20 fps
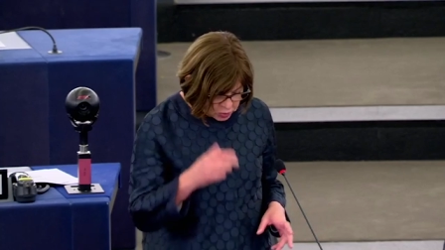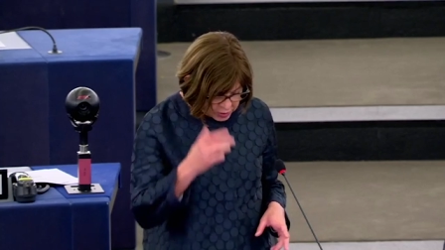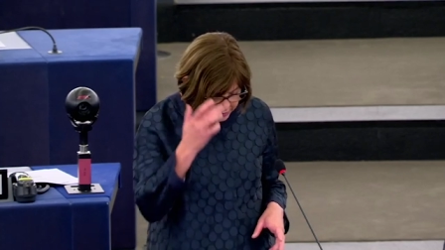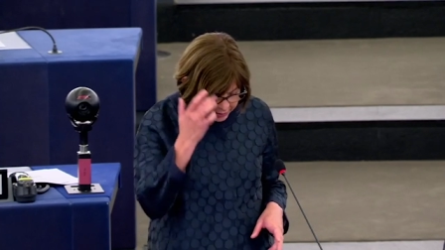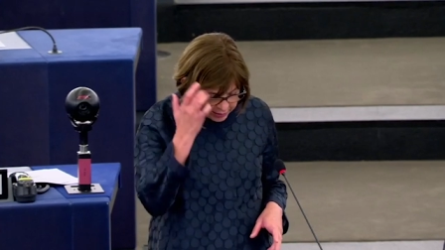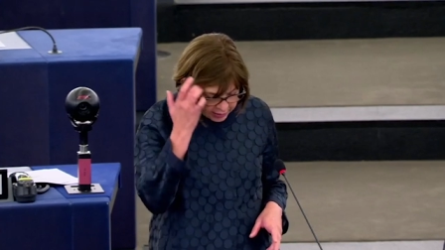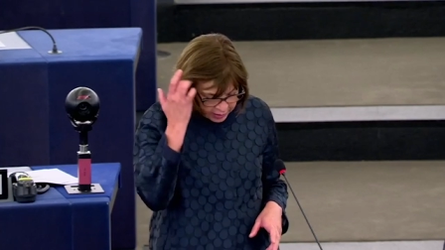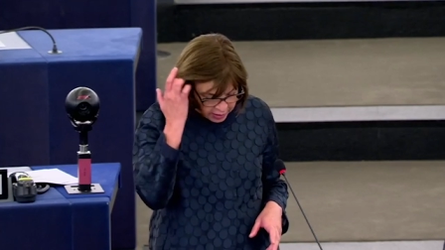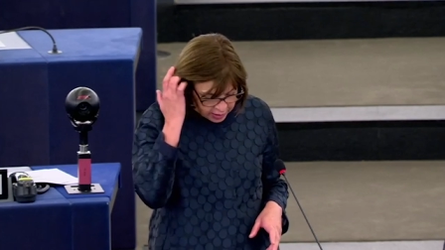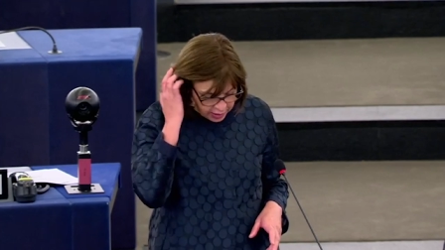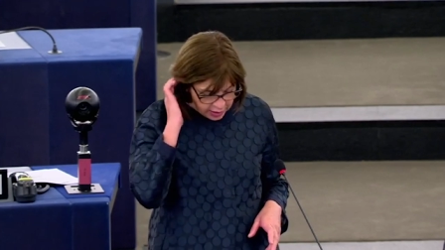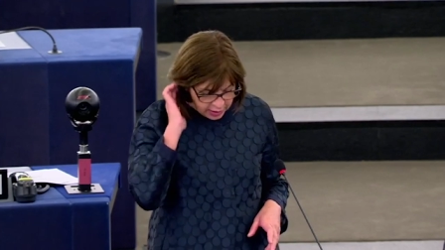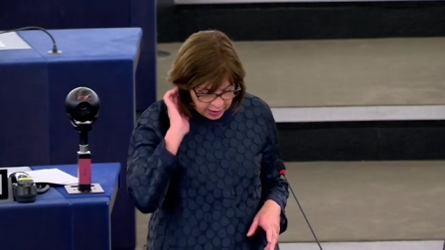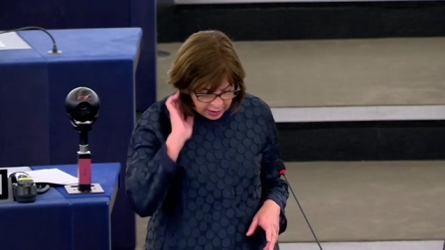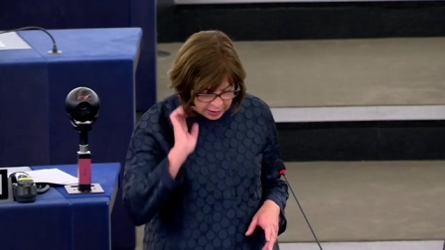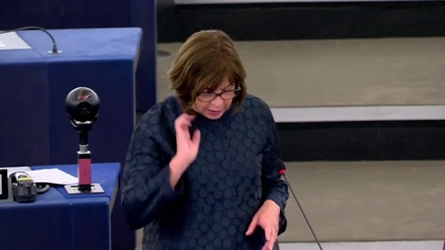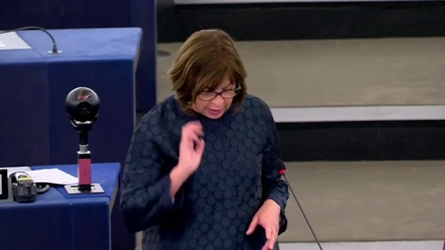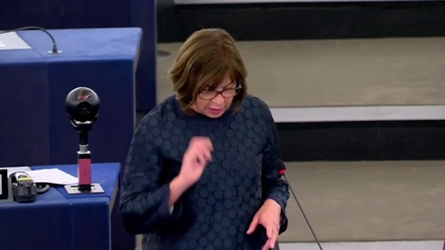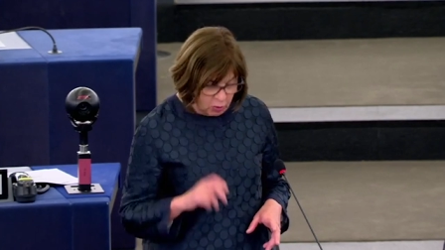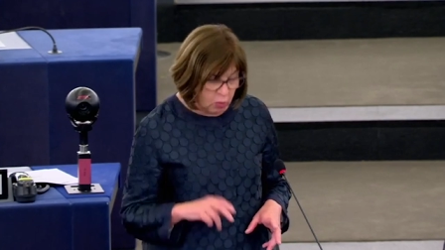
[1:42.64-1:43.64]
uh, can
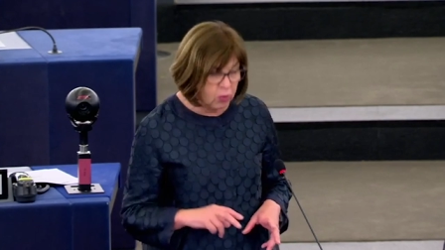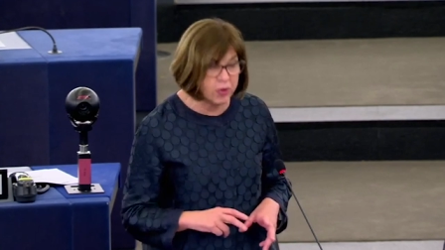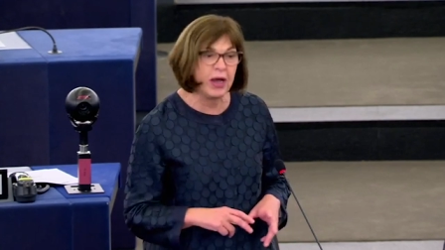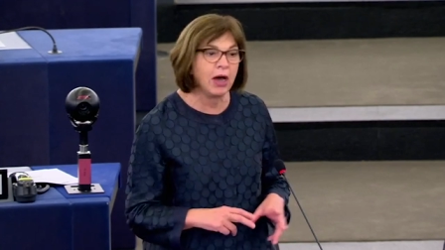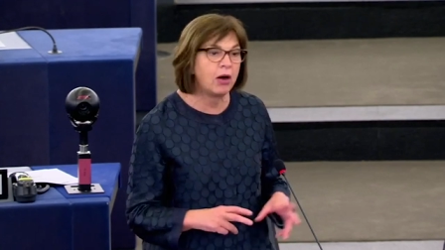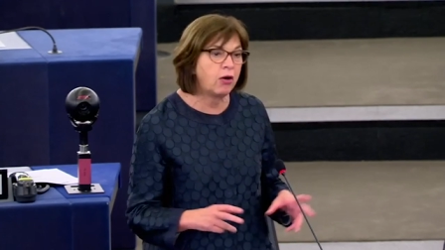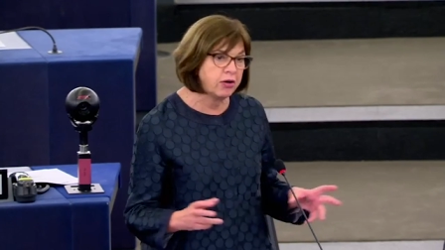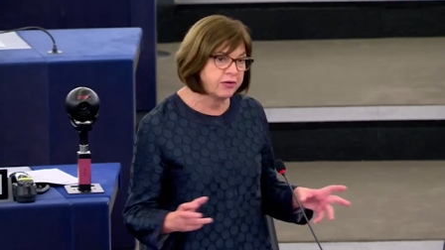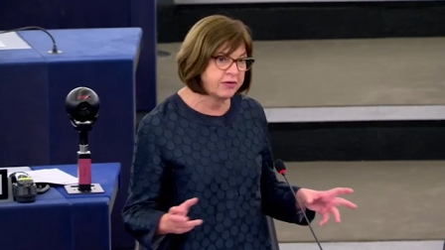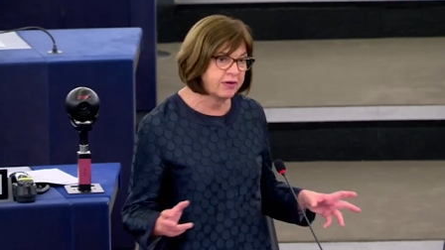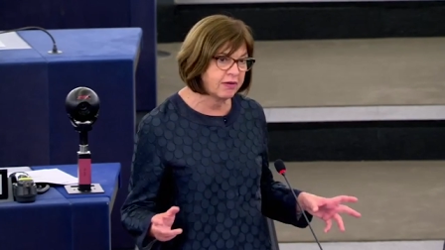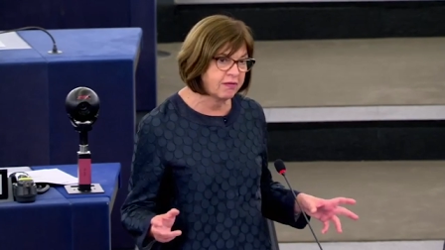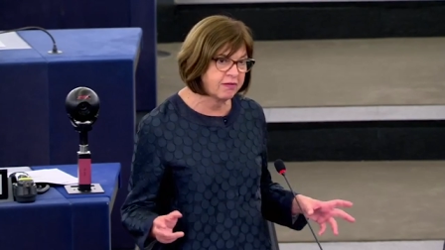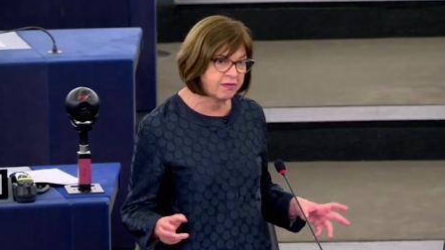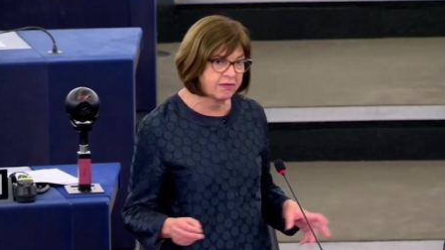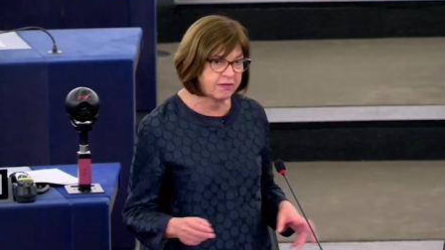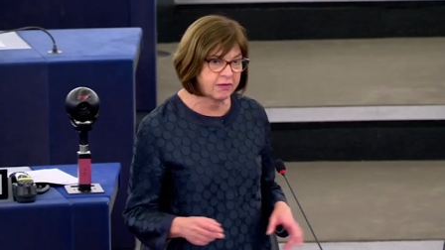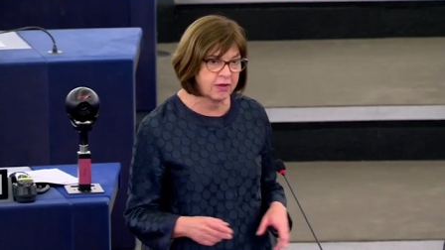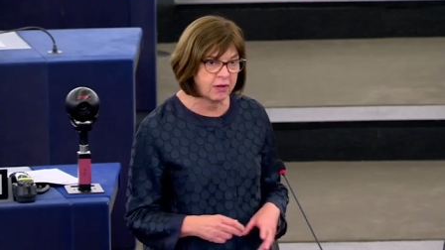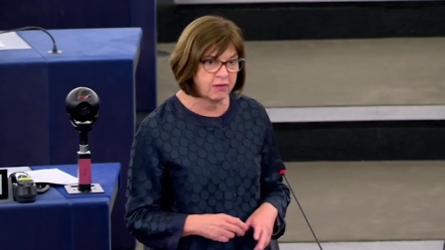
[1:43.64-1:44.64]
replace the
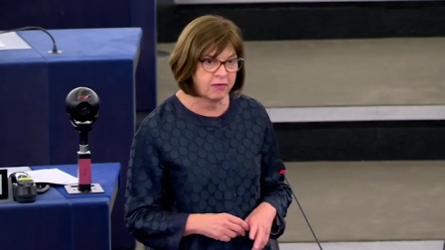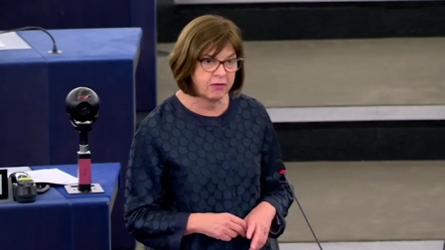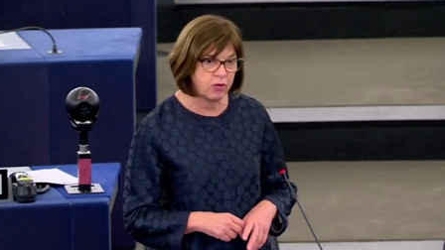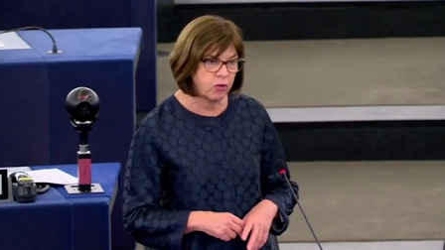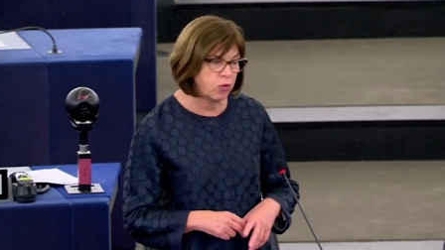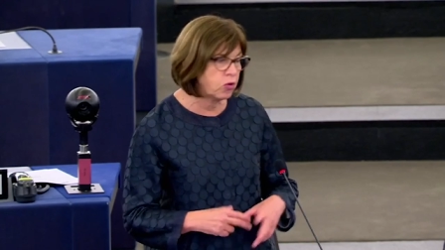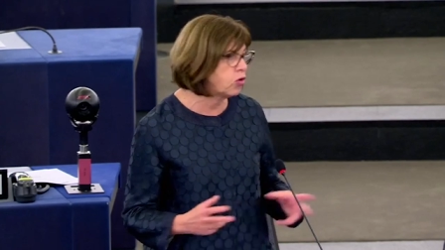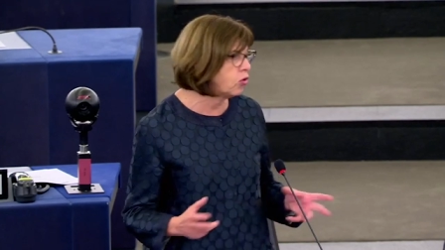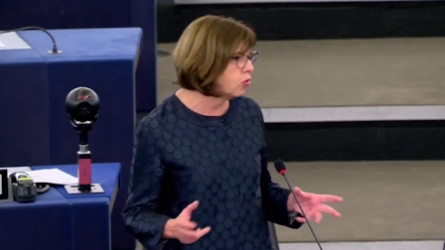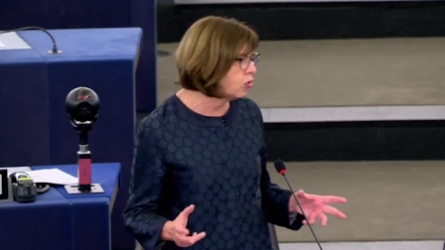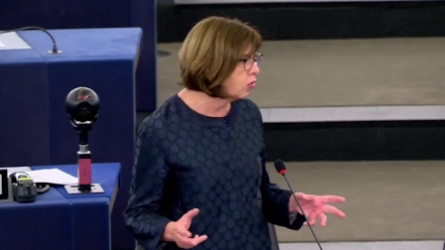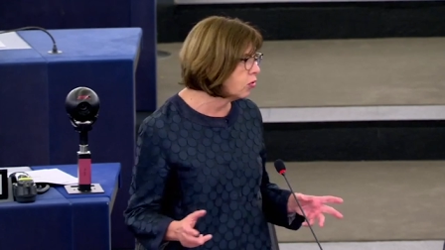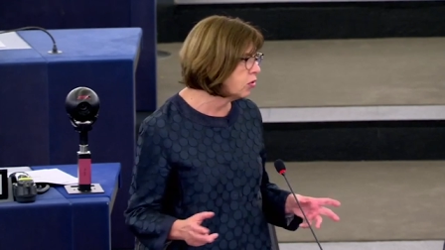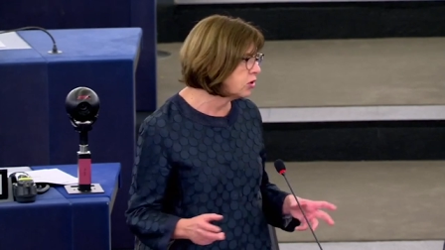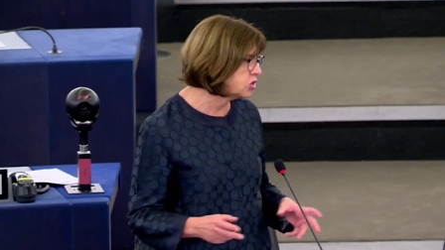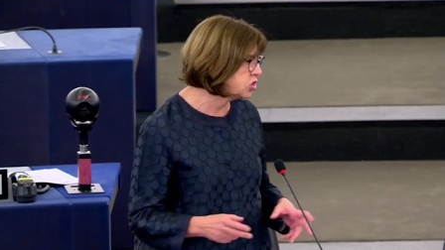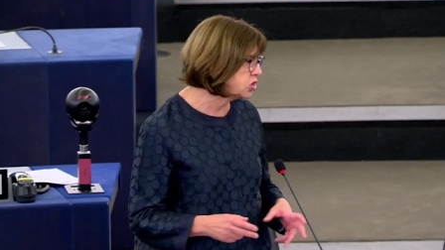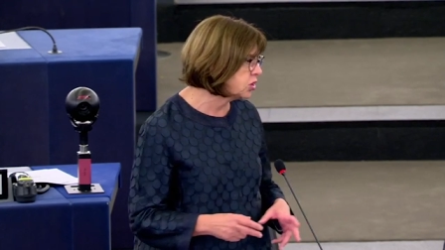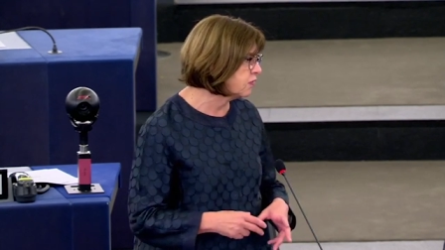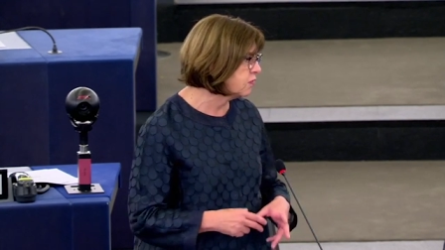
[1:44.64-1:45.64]
uh, the European Youth
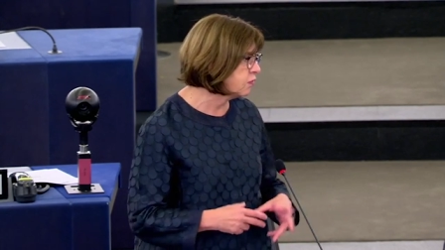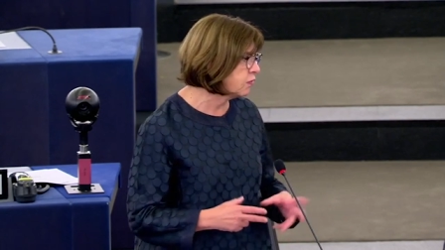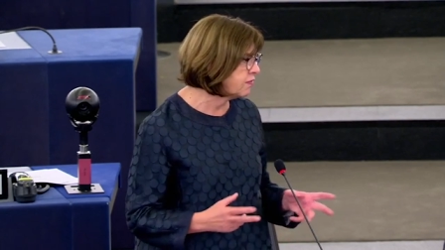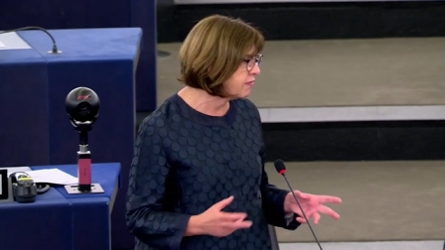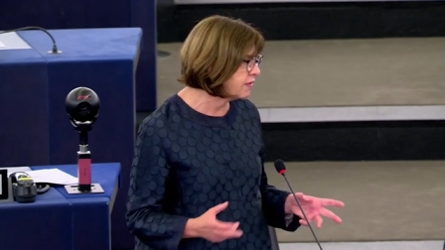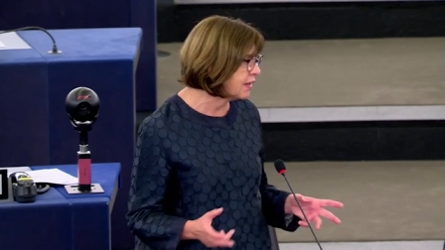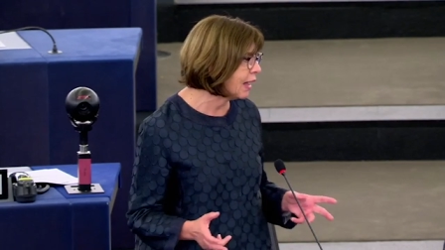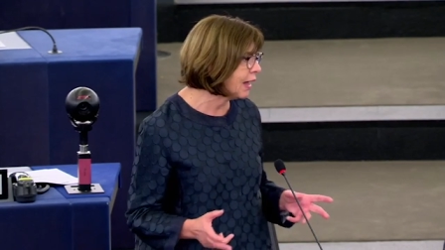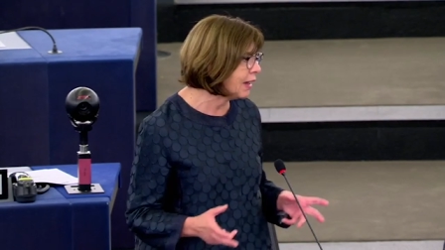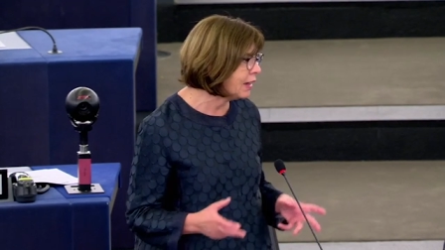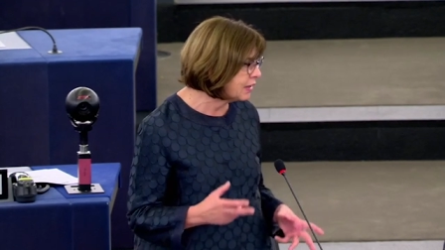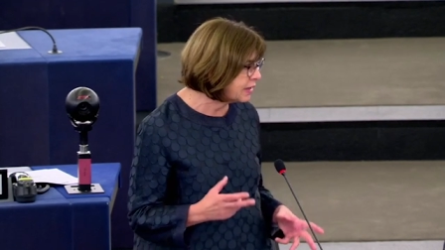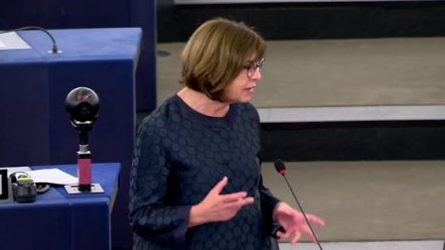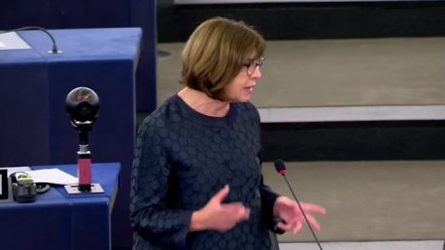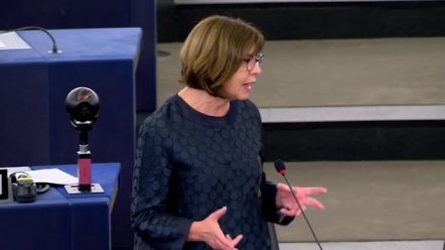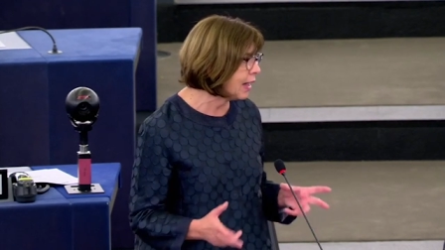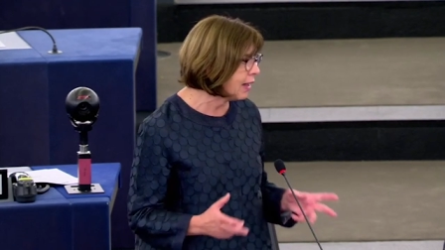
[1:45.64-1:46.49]
Guarantee,